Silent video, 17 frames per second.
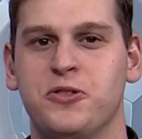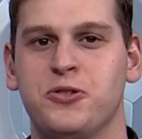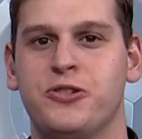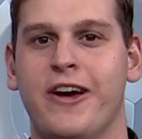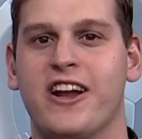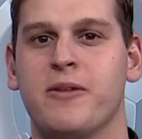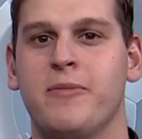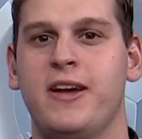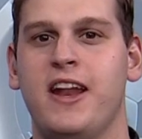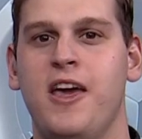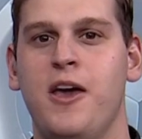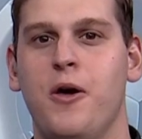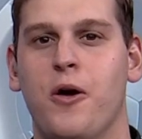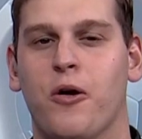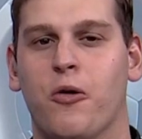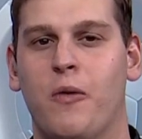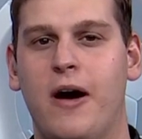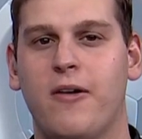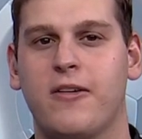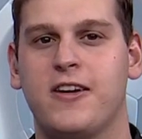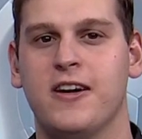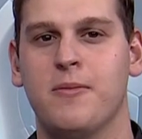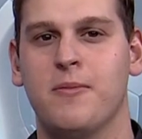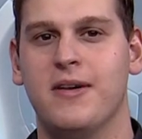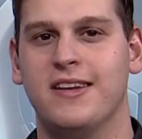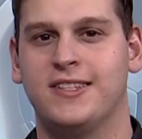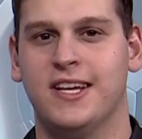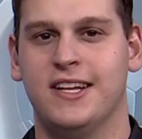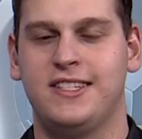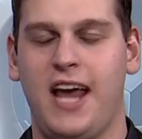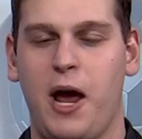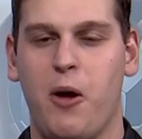and gentlemen, welcome to day